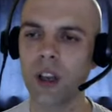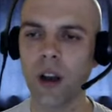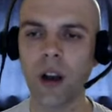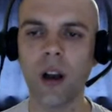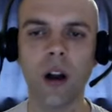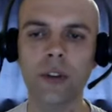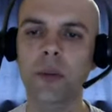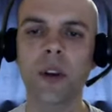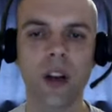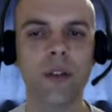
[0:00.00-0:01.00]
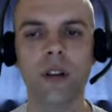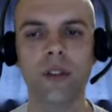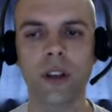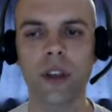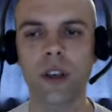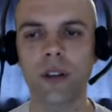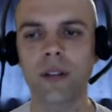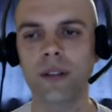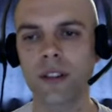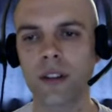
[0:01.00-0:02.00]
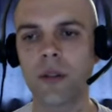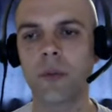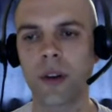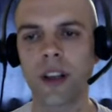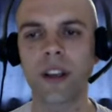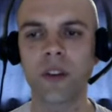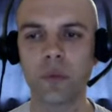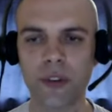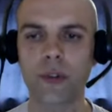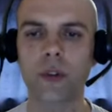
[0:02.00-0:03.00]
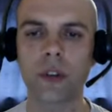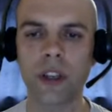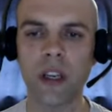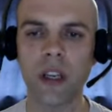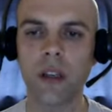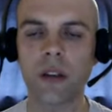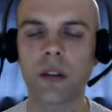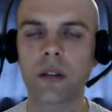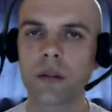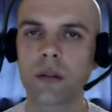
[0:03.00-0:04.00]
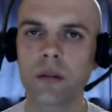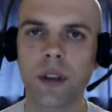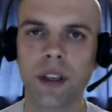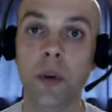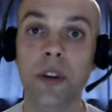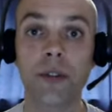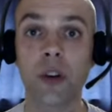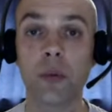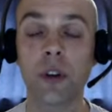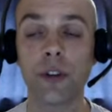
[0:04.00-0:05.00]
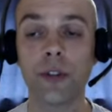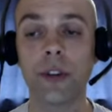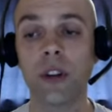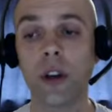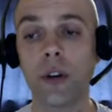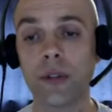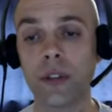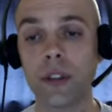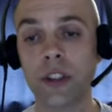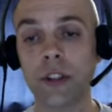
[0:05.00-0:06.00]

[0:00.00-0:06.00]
Ultimately, I felt that the plugin was sorely needed, especially for anyone using the old version.